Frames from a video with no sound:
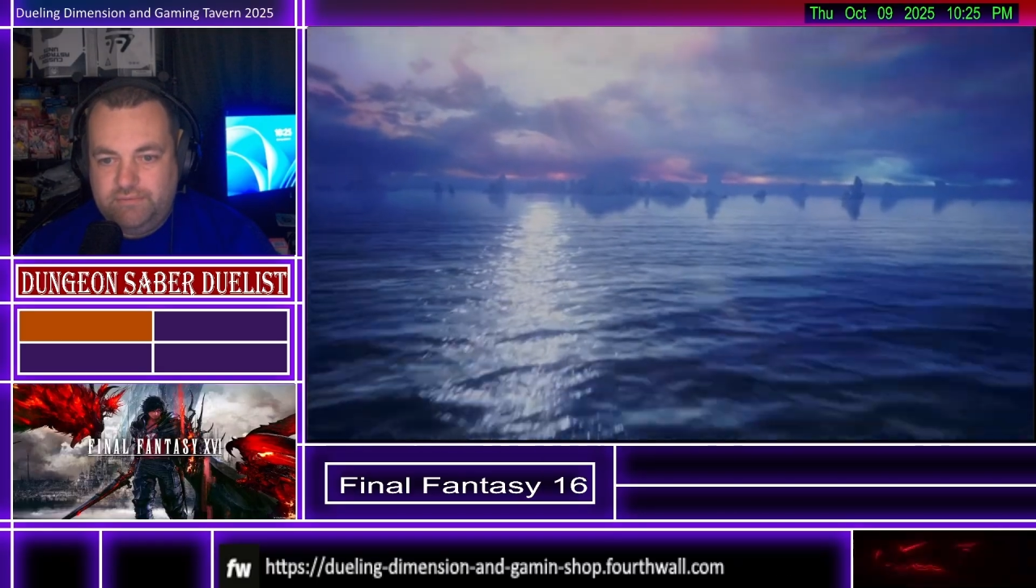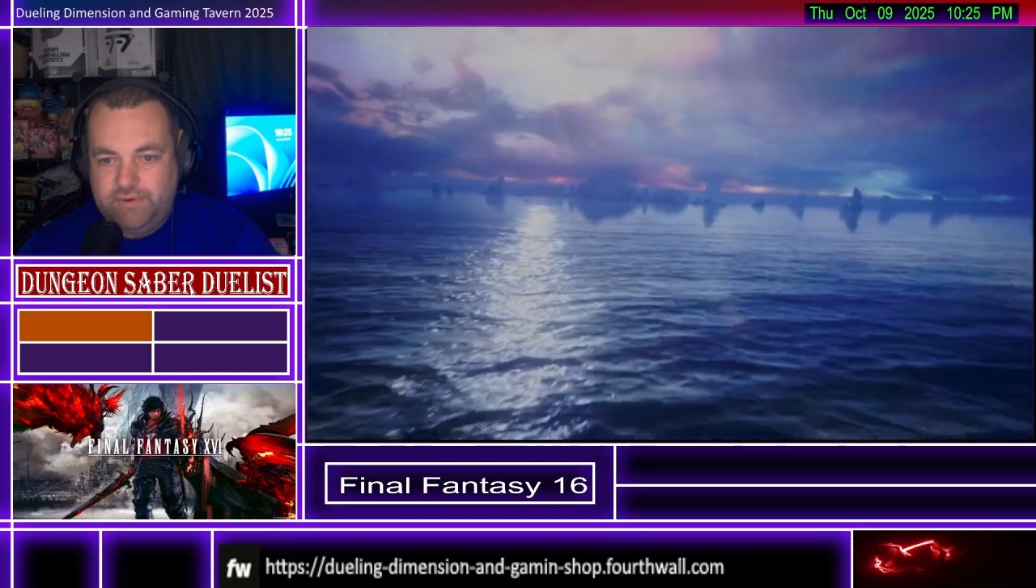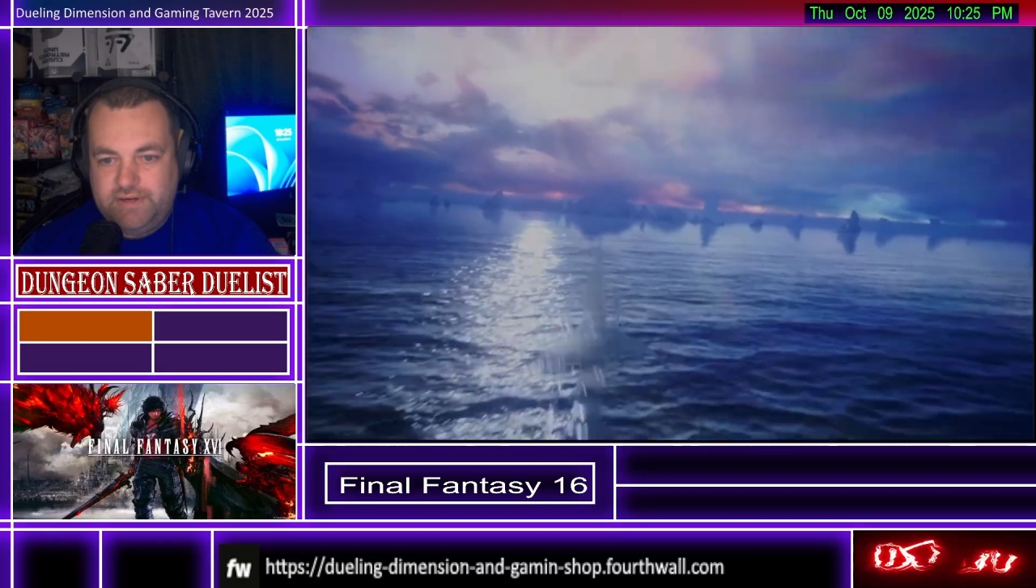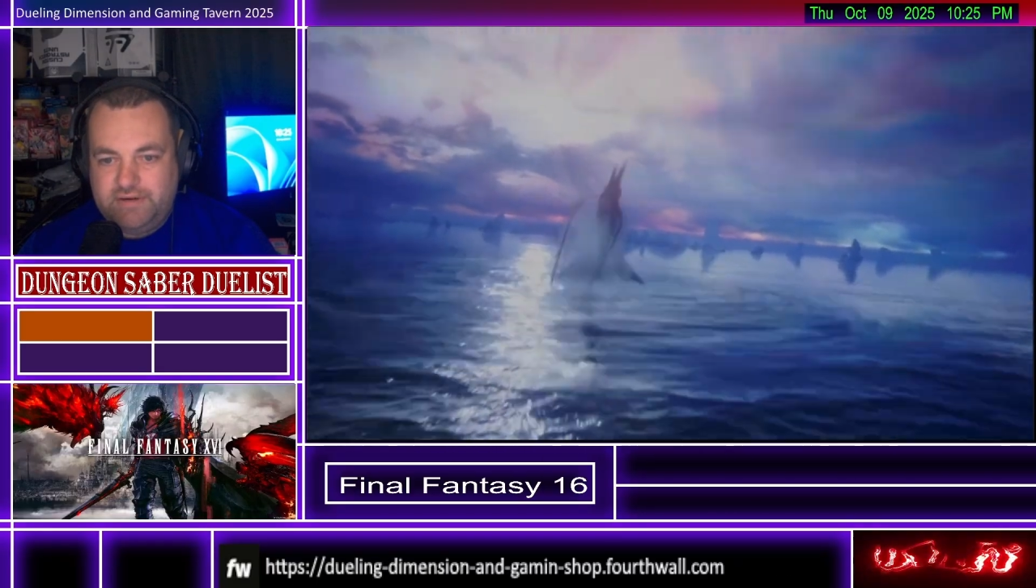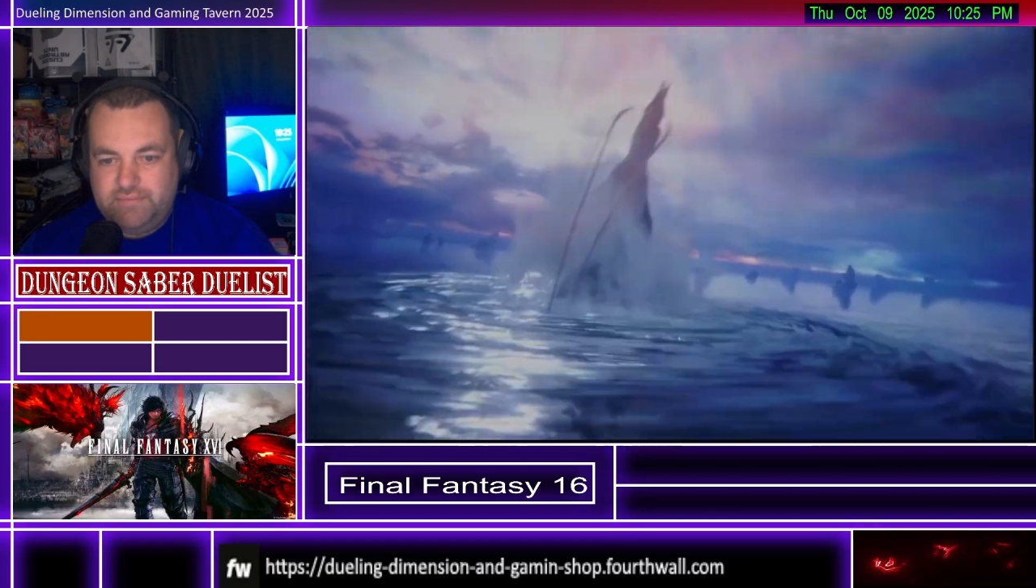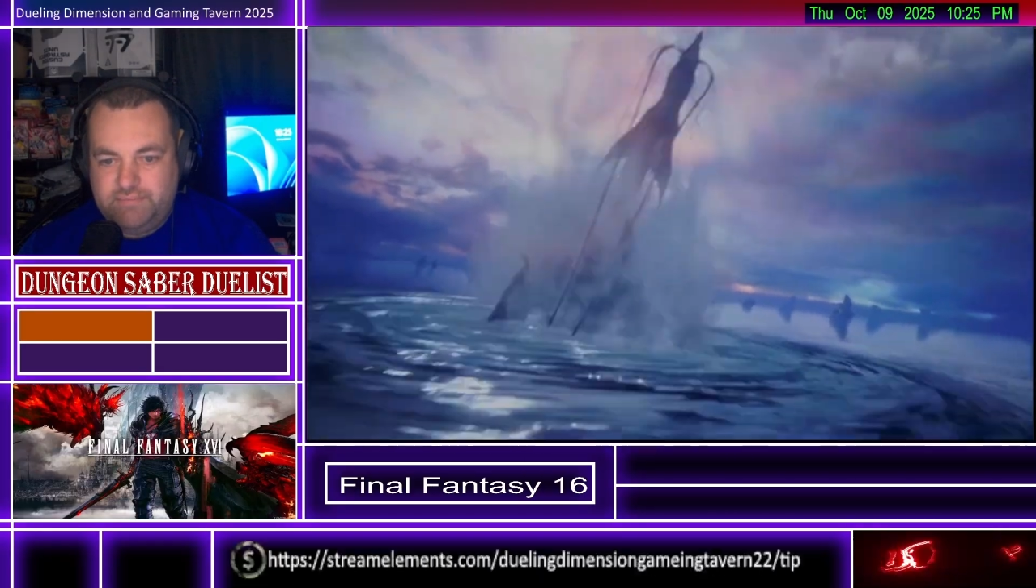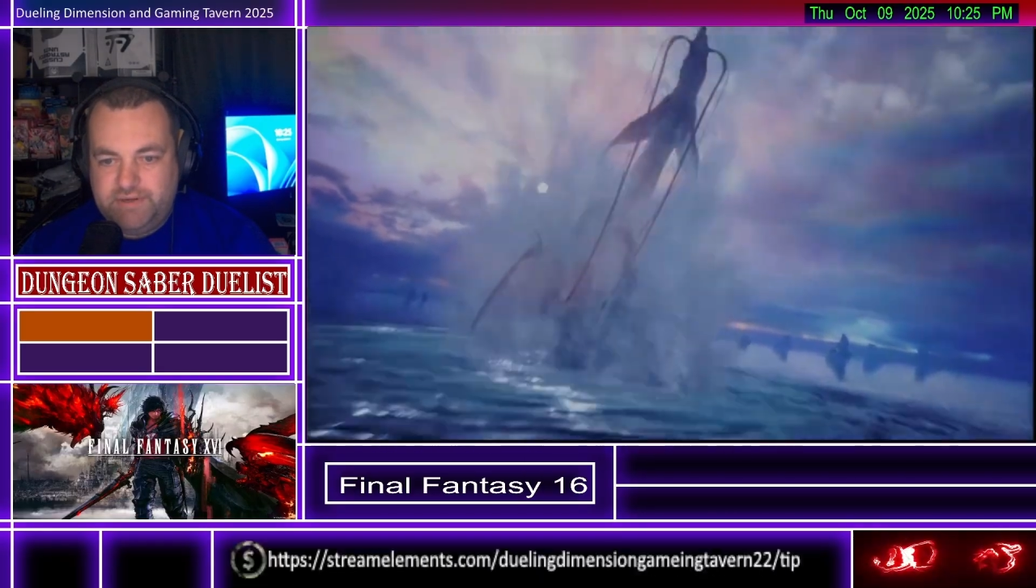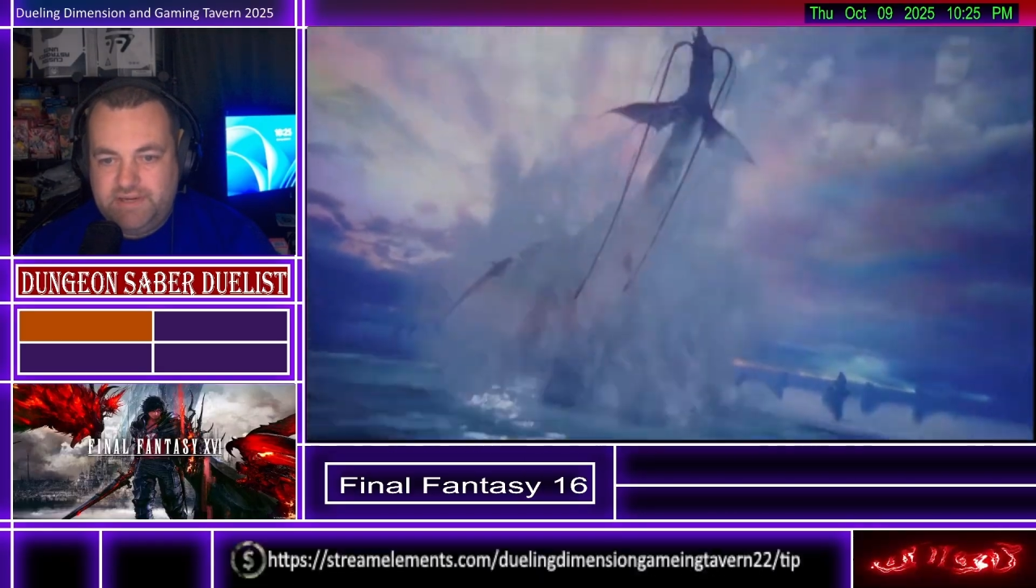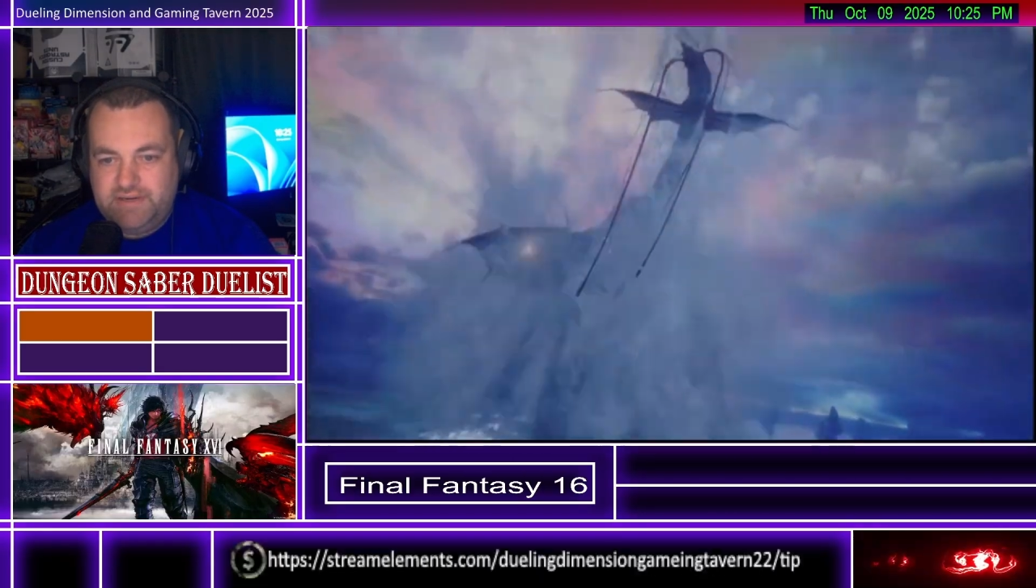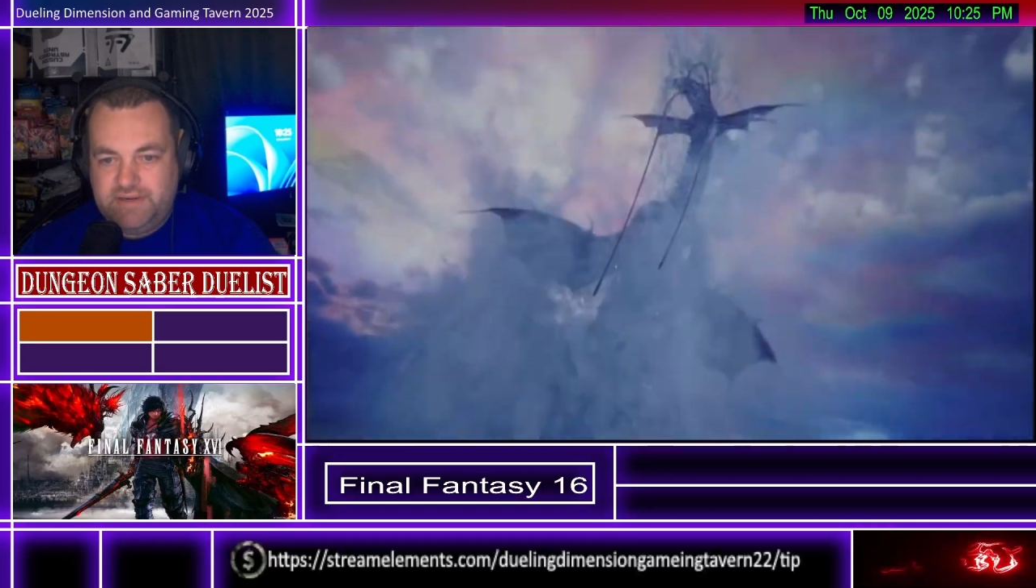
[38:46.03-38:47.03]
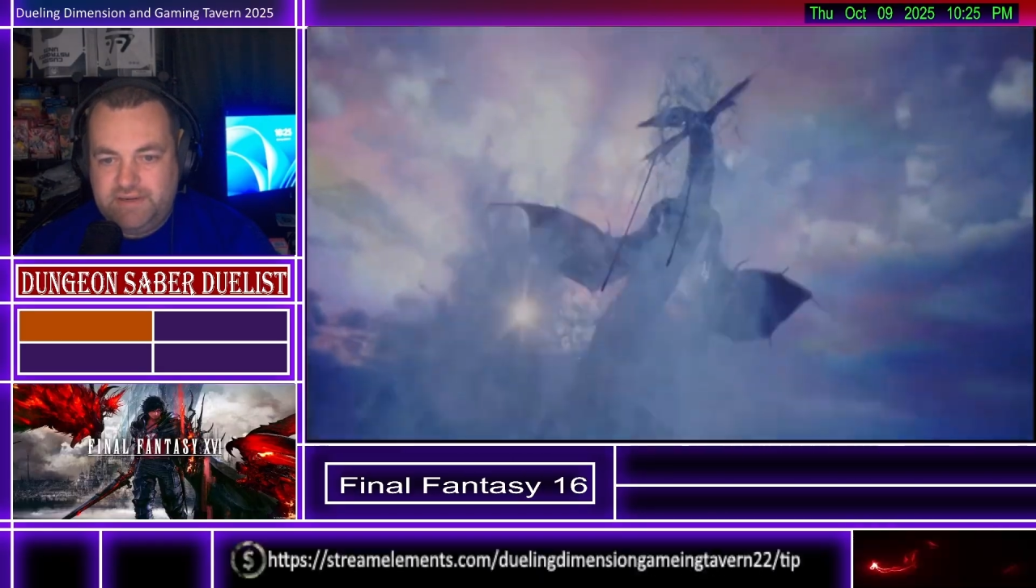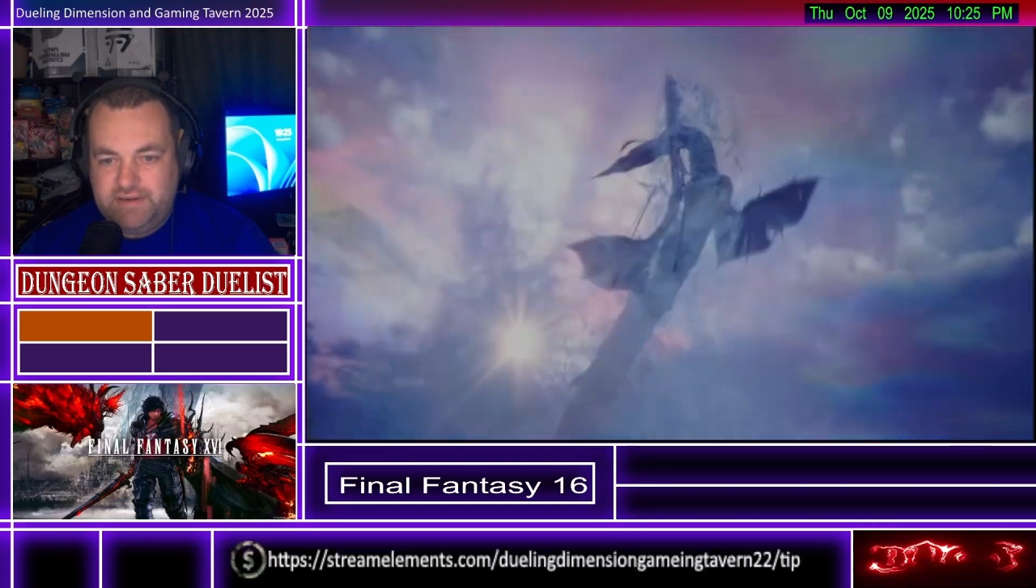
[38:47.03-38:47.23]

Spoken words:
we can beat